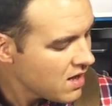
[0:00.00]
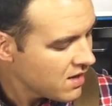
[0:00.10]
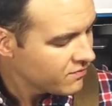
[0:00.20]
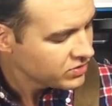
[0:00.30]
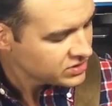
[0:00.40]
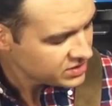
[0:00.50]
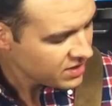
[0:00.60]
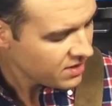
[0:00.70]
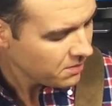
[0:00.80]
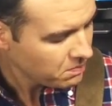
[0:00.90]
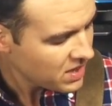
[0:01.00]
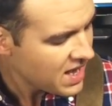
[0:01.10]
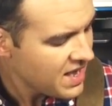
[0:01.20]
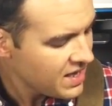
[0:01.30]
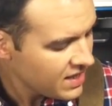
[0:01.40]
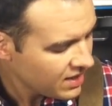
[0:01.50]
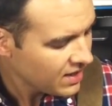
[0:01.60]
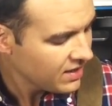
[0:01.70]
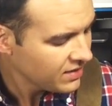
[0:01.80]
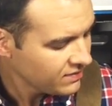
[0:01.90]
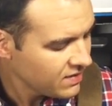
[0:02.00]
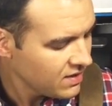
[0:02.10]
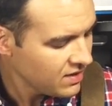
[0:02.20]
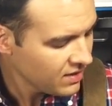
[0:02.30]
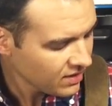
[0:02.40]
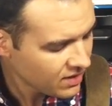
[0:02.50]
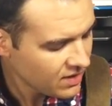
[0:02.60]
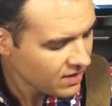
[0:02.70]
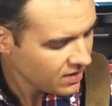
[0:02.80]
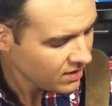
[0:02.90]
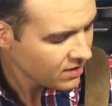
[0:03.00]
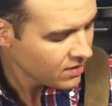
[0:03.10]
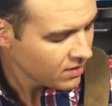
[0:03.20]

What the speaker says: Every step that I take, A.